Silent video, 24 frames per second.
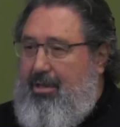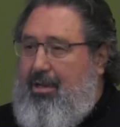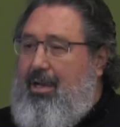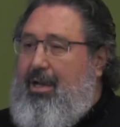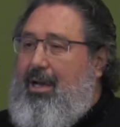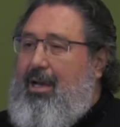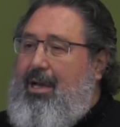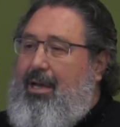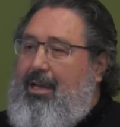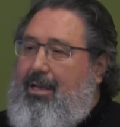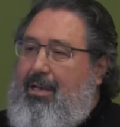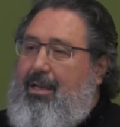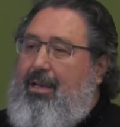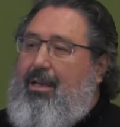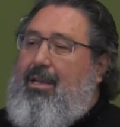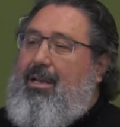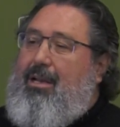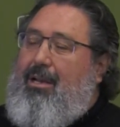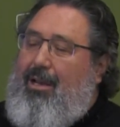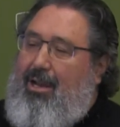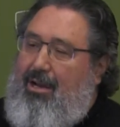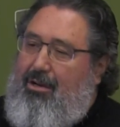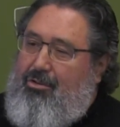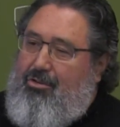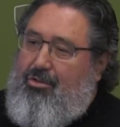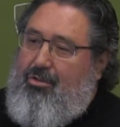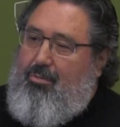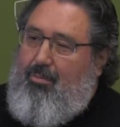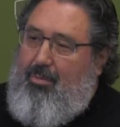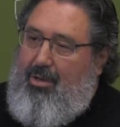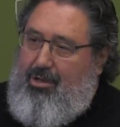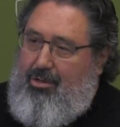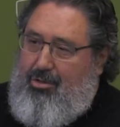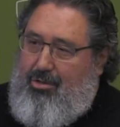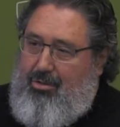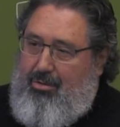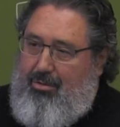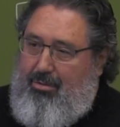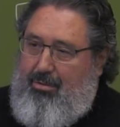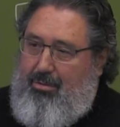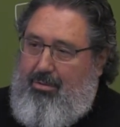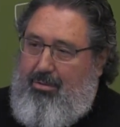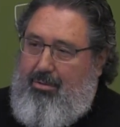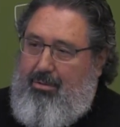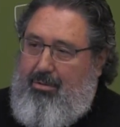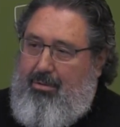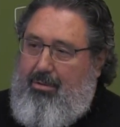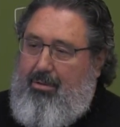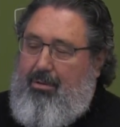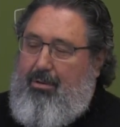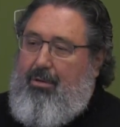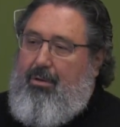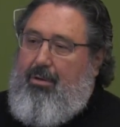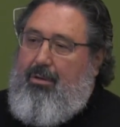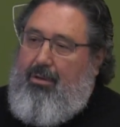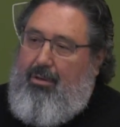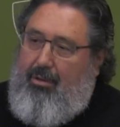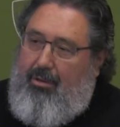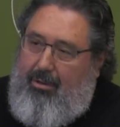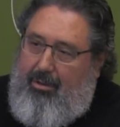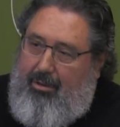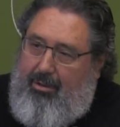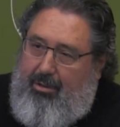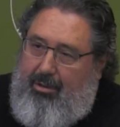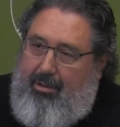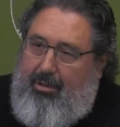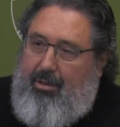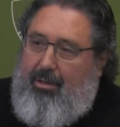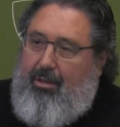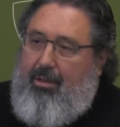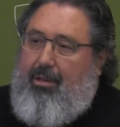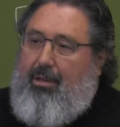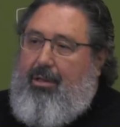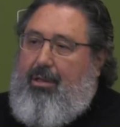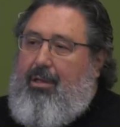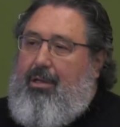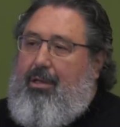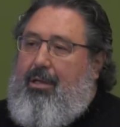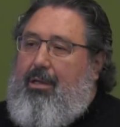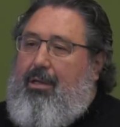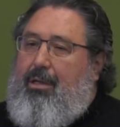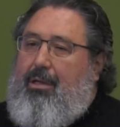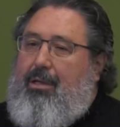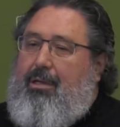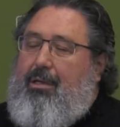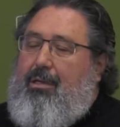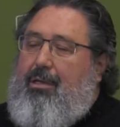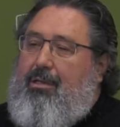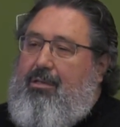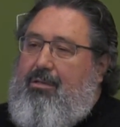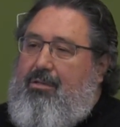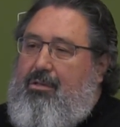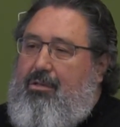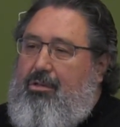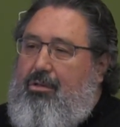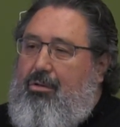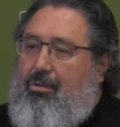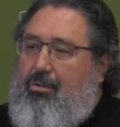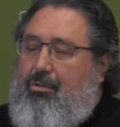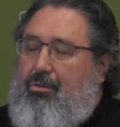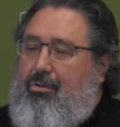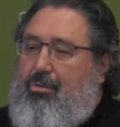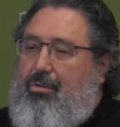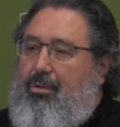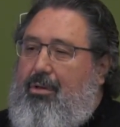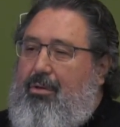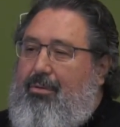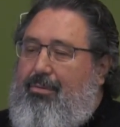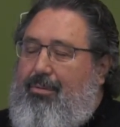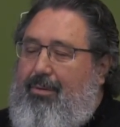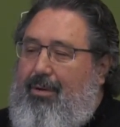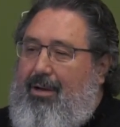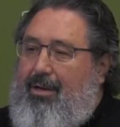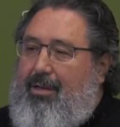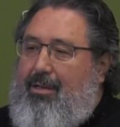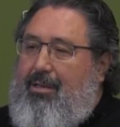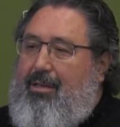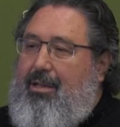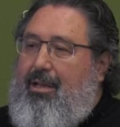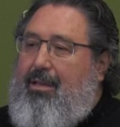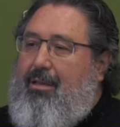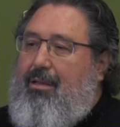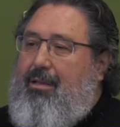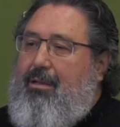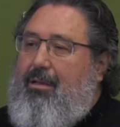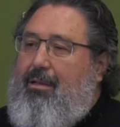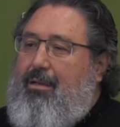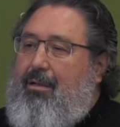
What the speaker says: And in large measure is due to the fact that